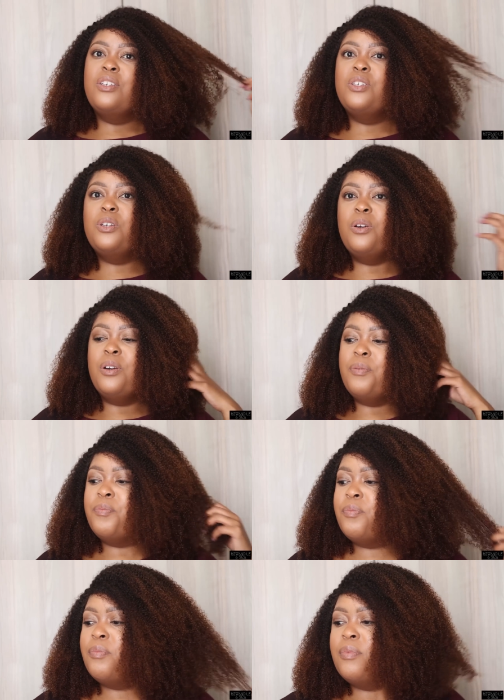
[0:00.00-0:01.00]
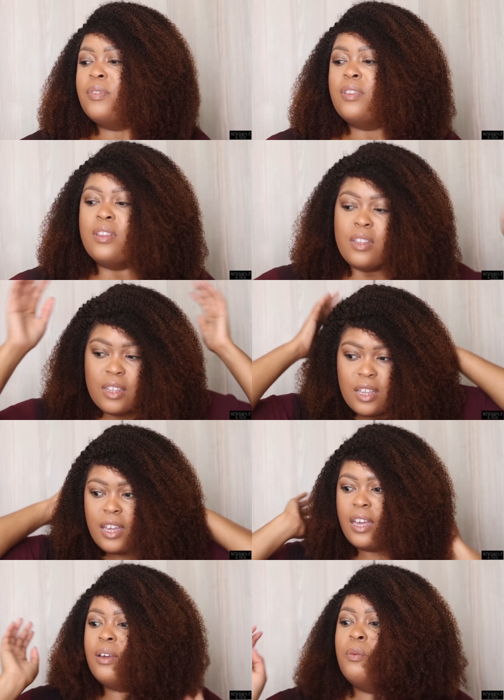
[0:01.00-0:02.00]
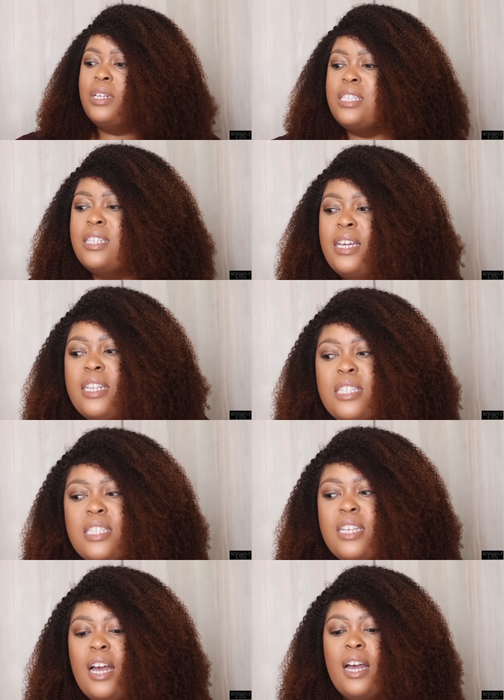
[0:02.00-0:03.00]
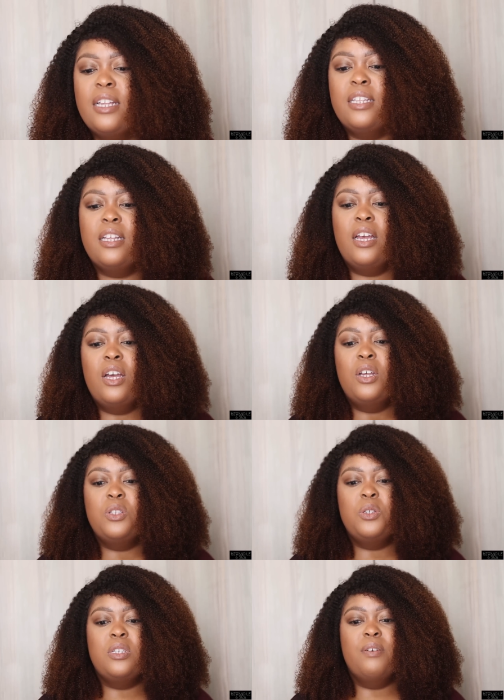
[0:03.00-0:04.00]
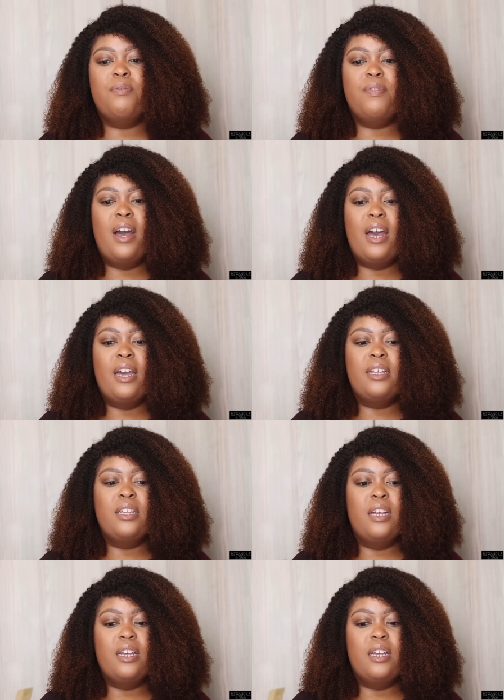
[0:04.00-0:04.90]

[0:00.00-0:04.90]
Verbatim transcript: sure okay once that is done to define